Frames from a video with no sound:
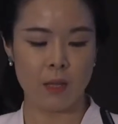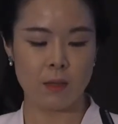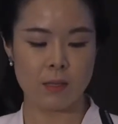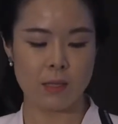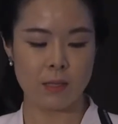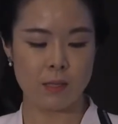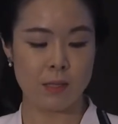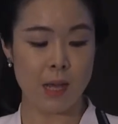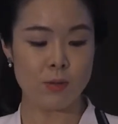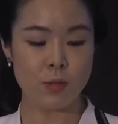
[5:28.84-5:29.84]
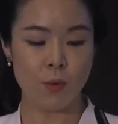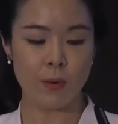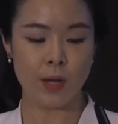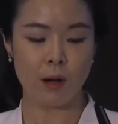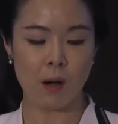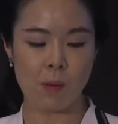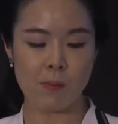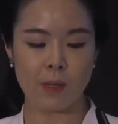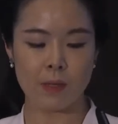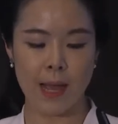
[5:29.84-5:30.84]
The South Korean
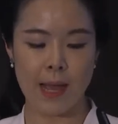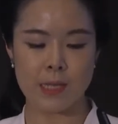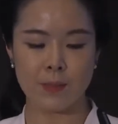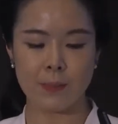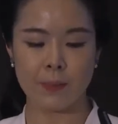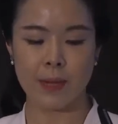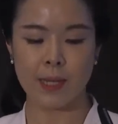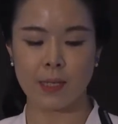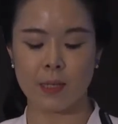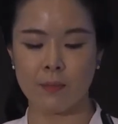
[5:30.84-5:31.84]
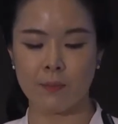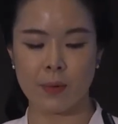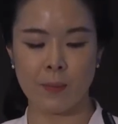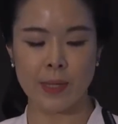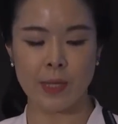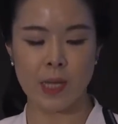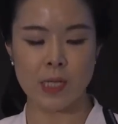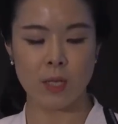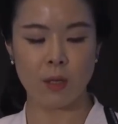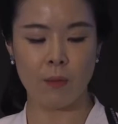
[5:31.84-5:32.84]
government has been planning the
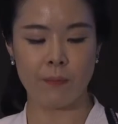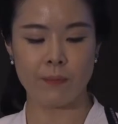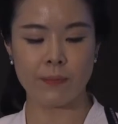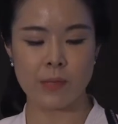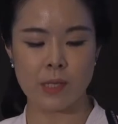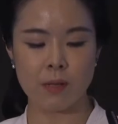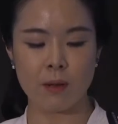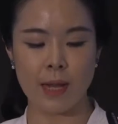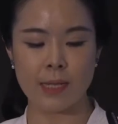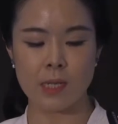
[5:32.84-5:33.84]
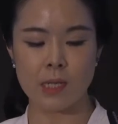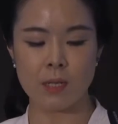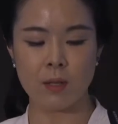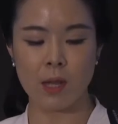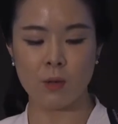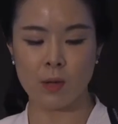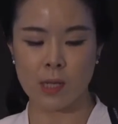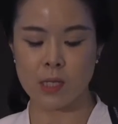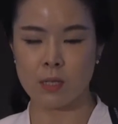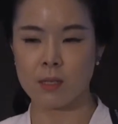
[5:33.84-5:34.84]
implementation of serialization
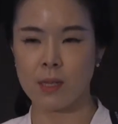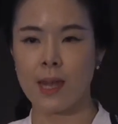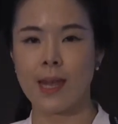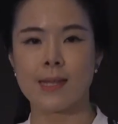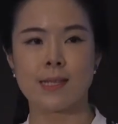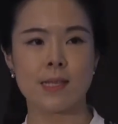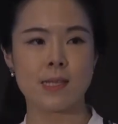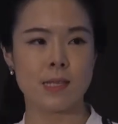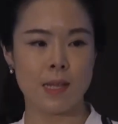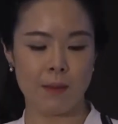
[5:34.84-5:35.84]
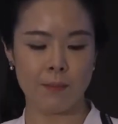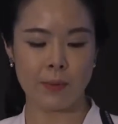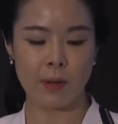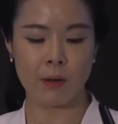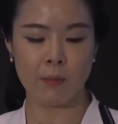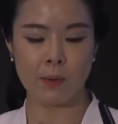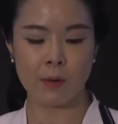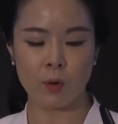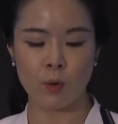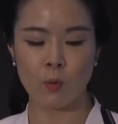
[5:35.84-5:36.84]
regulation since
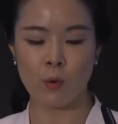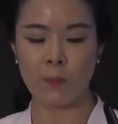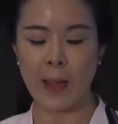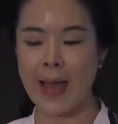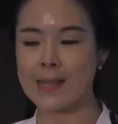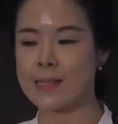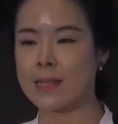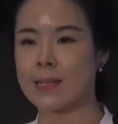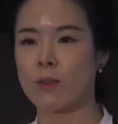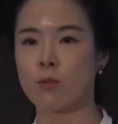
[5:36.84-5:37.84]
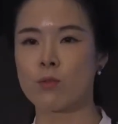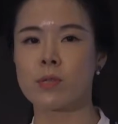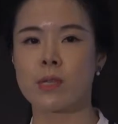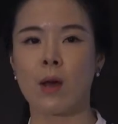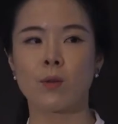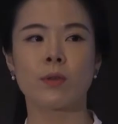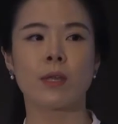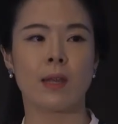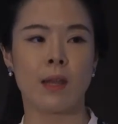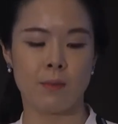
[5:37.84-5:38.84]
applicable law were passed in
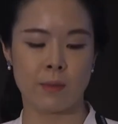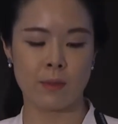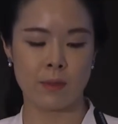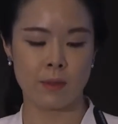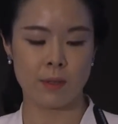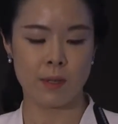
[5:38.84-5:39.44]
2011.